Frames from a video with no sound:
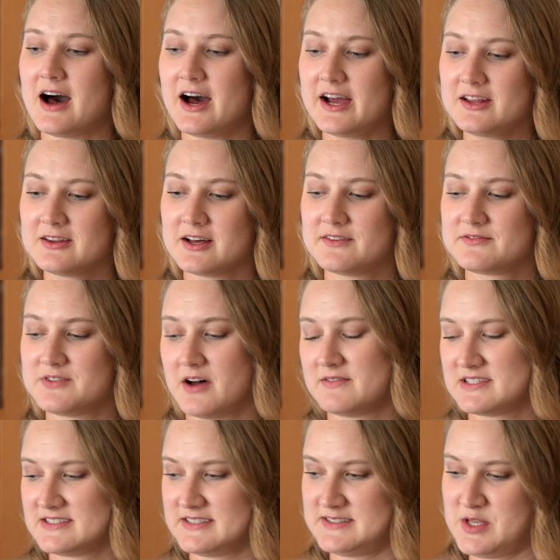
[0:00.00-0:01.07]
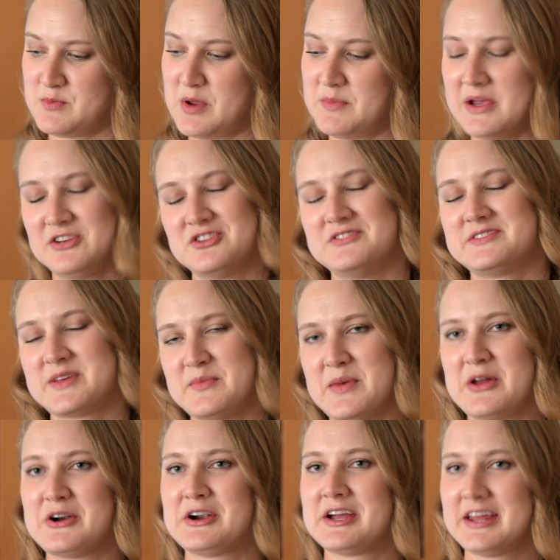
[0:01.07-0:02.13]
I love obviously seeing my patients get
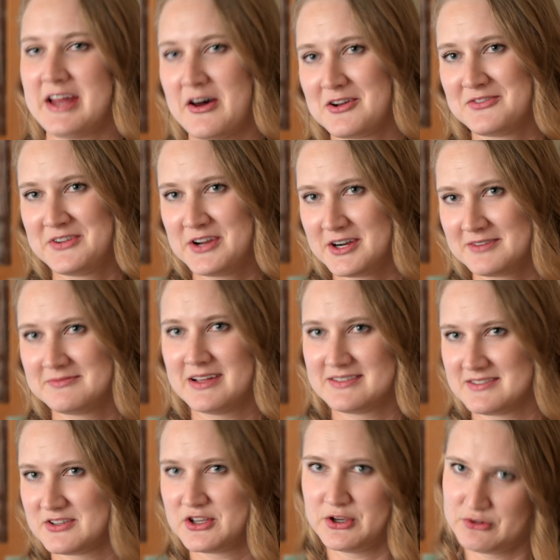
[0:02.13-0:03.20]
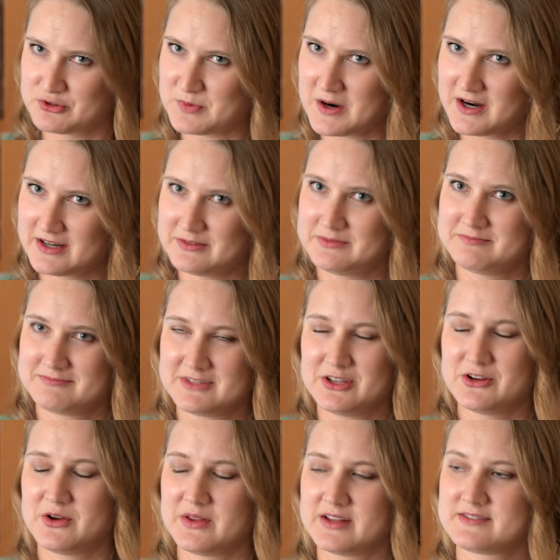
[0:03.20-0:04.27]
better and get out of here. That's a huge part, and
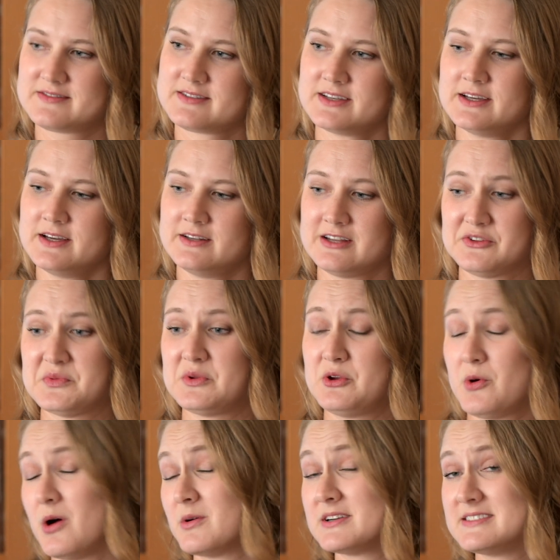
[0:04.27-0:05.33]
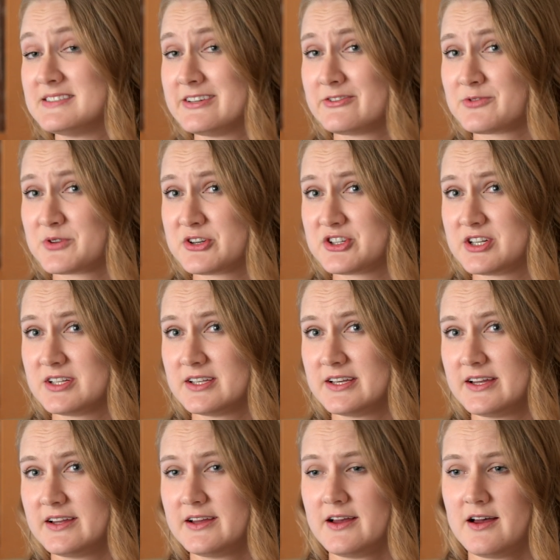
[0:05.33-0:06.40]
you know, that's something you always see,
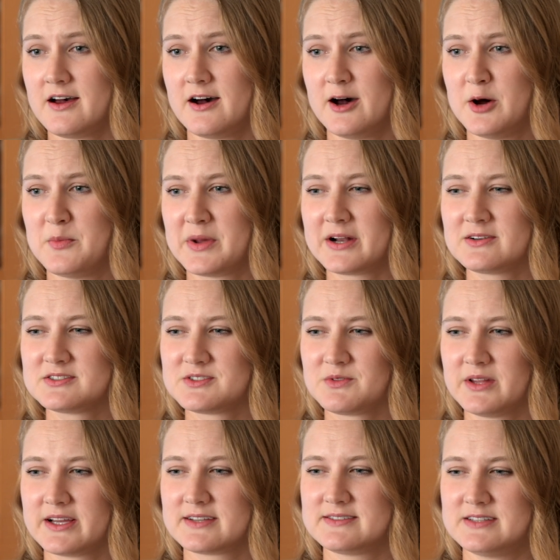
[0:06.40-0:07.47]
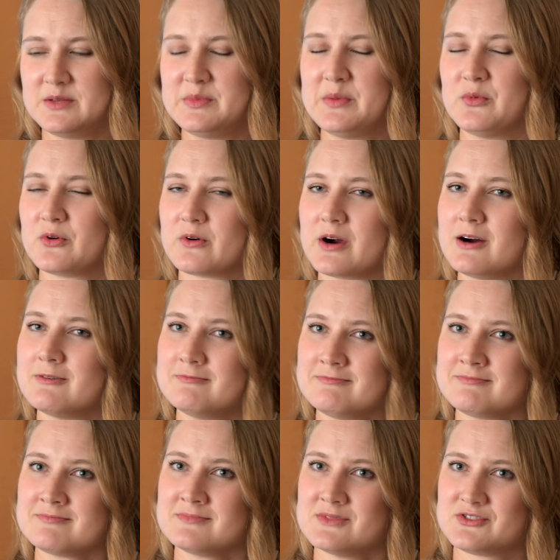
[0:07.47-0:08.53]
unfortunately. But I also like seeing people grow.
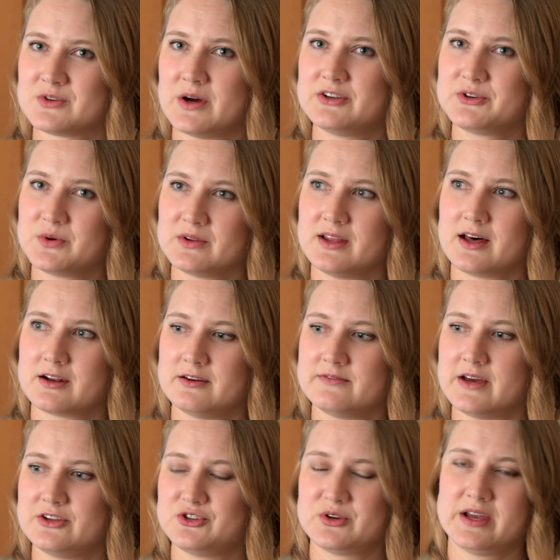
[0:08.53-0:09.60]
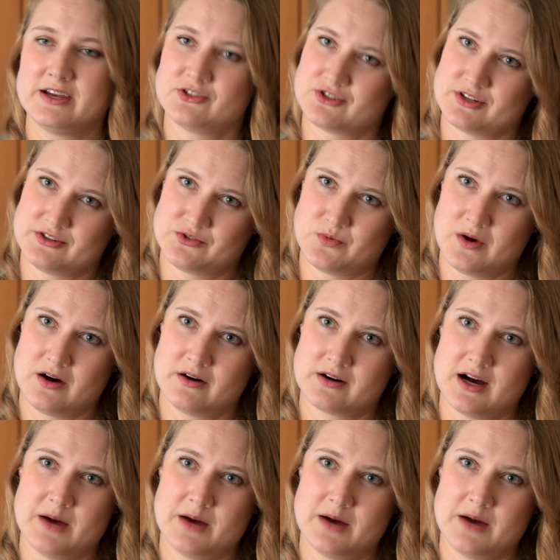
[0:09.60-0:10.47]
So I do a lot of education as well.